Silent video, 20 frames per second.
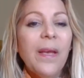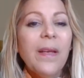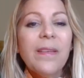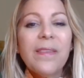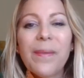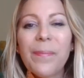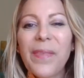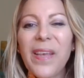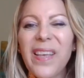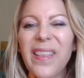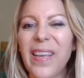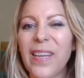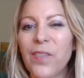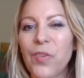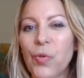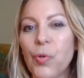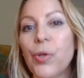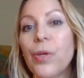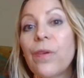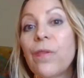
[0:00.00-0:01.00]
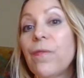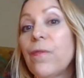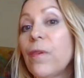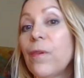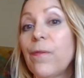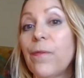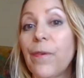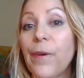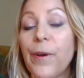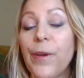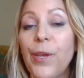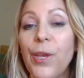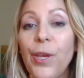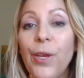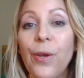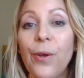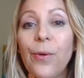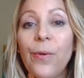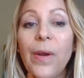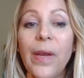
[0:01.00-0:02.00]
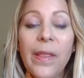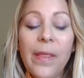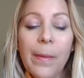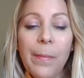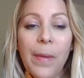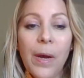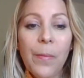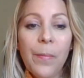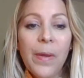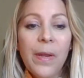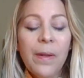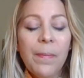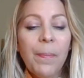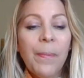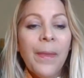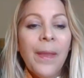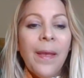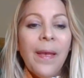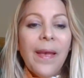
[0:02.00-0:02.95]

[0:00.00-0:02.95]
Something that's truthful for you in the moment.